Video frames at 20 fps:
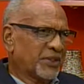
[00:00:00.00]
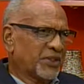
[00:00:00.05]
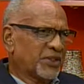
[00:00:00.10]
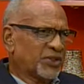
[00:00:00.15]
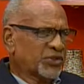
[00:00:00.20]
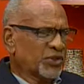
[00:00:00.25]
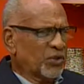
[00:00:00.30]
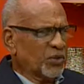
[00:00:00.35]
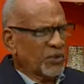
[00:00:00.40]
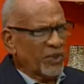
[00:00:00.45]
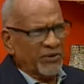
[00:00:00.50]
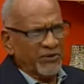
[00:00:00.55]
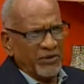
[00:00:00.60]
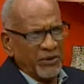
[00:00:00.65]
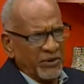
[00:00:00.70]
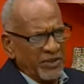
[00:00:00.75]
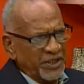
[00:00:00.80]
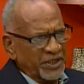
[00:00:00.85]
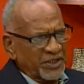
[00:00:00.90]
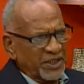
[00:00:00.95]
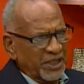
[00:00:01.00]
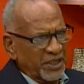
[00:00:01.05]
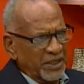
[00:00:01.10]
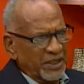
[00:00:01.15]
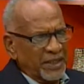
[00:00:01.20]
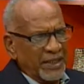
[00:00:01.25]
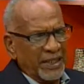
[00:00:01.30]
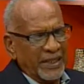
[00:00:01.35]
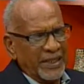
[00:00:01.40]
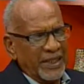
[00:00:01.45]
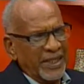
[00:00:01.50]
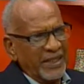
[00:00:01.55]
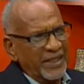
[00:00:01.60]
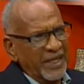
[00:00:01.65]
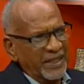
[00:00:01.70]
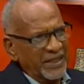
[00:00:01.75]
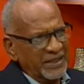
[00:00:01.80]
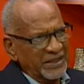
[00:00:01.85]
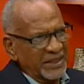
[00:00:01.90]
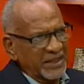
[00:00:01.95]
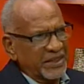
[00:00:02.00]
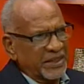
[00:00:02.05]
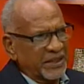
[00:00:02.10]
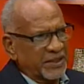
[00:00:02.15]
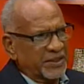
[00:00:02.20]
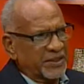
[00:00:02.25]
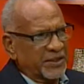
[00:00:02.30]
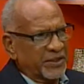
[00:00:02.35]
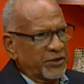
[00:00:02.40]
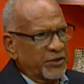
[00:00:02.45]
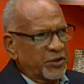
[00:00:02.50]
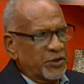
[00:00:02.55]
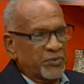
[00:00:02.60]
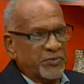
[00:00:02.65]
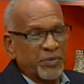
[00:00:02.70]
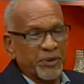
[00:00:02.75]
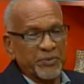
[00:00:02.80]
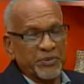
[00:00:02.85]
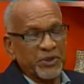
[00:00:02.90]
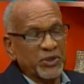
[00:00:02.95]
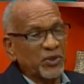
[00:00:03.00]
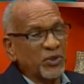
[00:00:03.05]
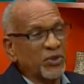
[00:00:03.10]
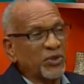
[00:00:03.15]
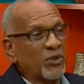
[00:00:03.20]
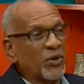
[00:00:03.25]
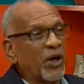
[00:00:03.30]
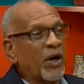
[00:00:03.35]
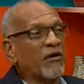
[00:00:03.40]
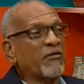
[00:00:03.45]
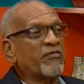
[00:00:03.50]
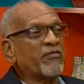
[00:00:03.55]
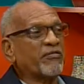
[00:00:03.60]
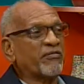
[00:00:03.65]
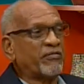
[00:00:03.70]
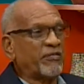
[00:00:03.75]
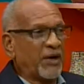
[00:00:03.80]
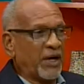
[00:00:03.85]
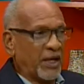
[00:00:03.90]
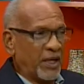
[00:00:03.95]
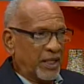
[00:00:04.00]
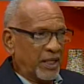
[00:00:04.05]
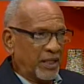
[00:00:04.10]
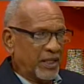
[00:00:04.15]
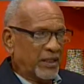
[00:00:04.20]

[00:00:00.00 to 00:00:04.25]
So we have known each other, and that is another thing. You know, people don't know how far